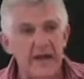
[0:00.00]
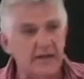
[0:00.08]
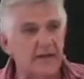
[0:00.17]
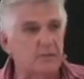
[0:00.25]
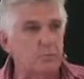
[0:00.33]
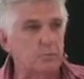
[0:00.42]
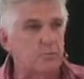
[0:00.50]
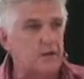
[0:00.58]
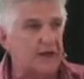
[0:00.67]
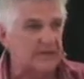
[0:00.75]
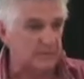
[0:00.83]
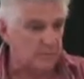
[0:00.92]
Let's,
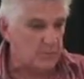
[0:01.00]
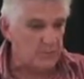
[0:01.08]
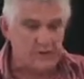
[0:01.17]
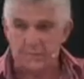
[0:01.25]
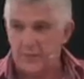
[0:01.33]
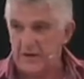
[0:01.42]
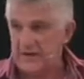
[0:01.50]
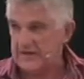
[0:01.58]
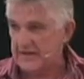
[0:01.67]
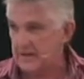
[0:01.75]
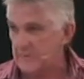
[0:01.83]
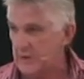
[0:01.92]
as Peter
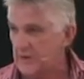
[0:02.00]
said,